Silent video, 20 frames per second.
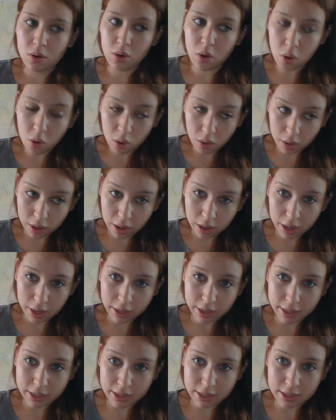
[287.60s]

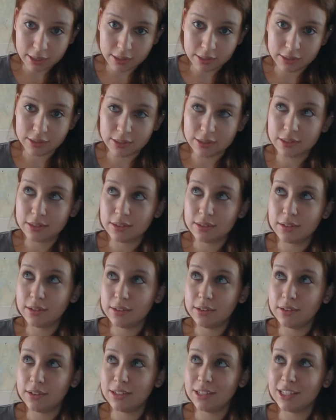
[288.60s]
Korra is
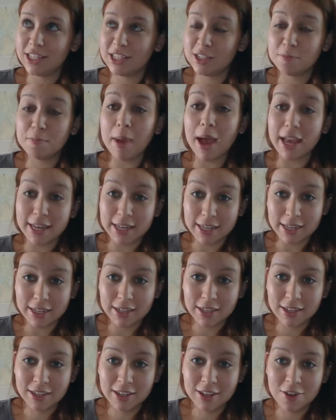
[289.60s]
spotty,
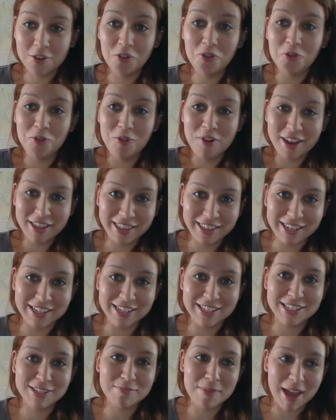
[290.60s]

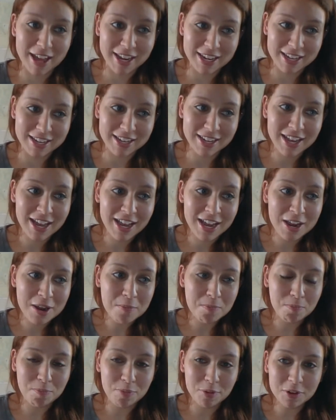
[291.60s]
really spotty.
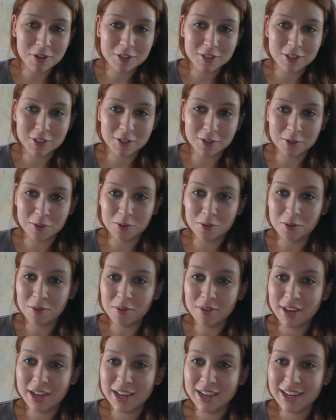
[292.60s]
Book
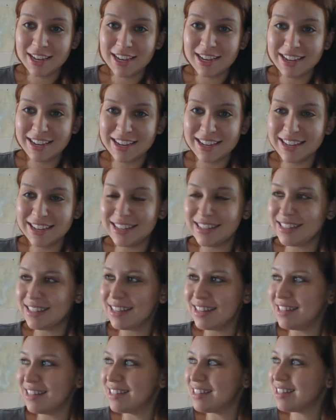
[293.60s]
two is
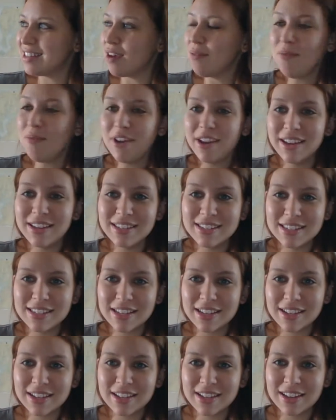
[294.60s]
in some ways
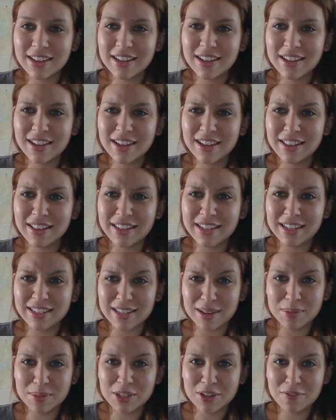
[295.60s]
like a
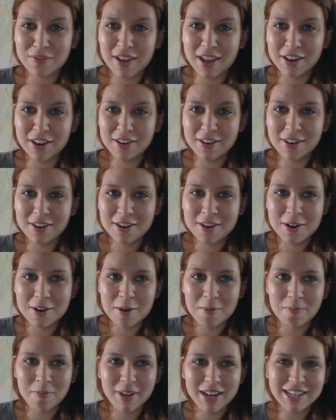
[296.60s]
dumpster fire,
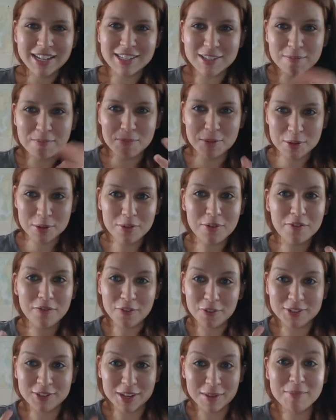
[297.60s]
But it's a
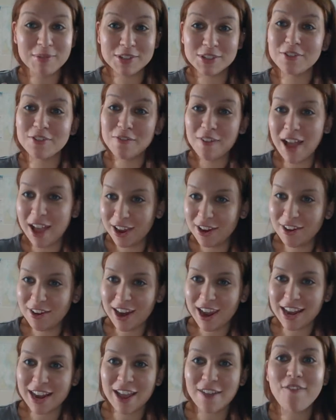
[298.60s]
beautiful dumpster fire,
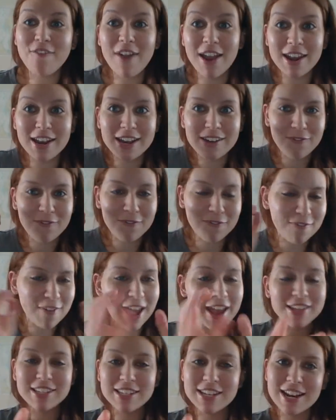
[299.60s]
and I find it
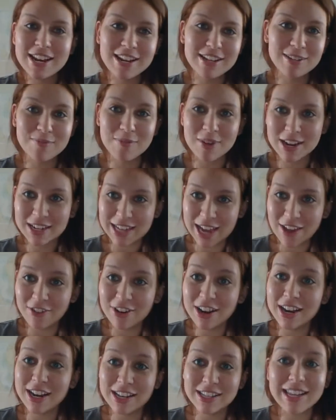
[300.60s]
fascinating to break
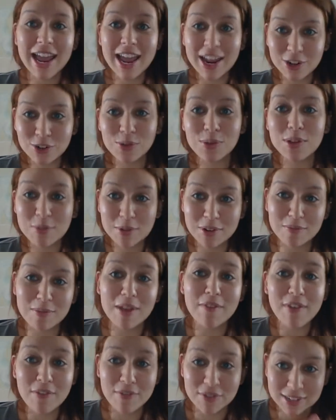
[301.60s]
down, and it's actually one of
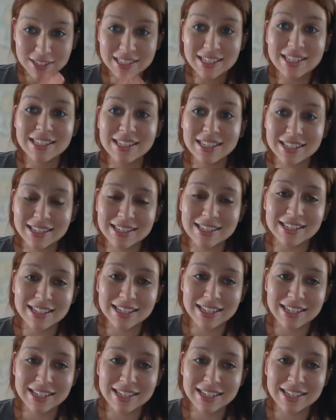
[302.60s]
my favorite seasons to